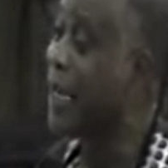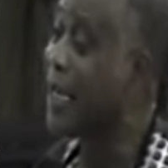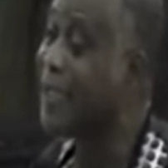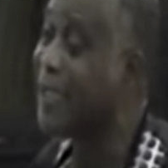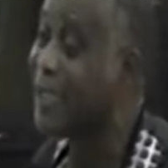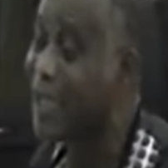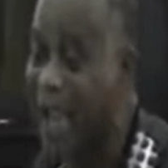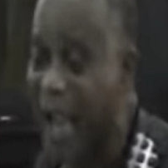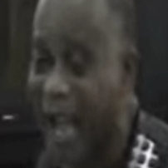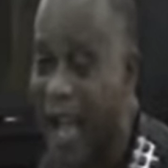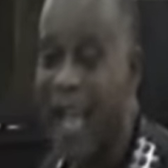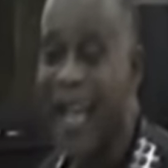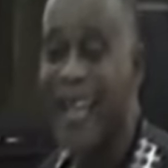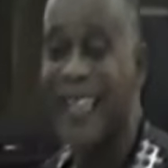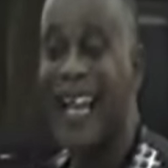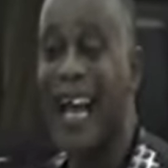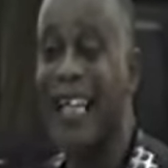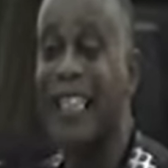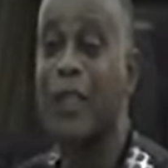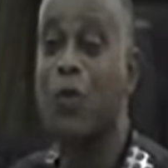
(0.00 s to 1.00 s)
is there.
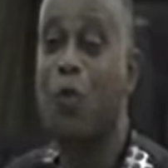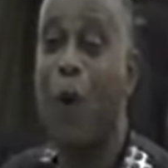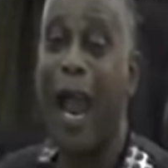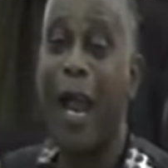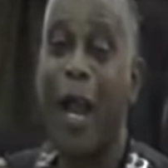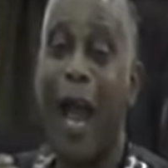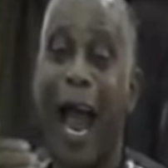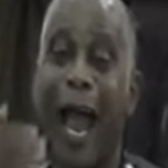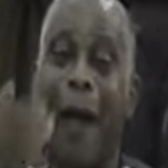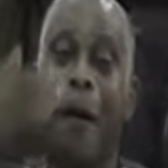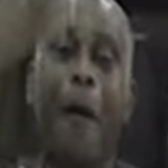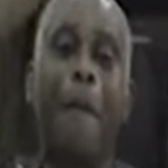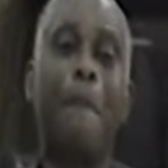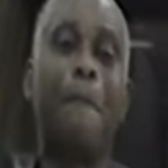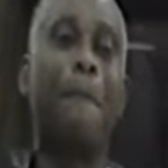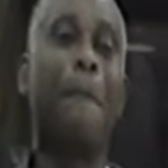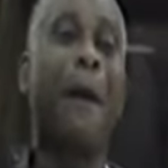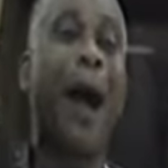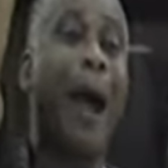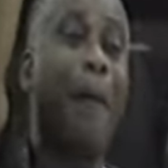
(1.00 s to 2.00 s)
That is why God
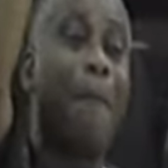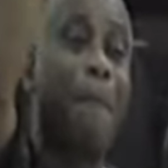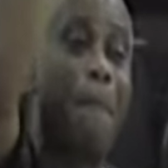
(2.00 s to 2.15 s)
by,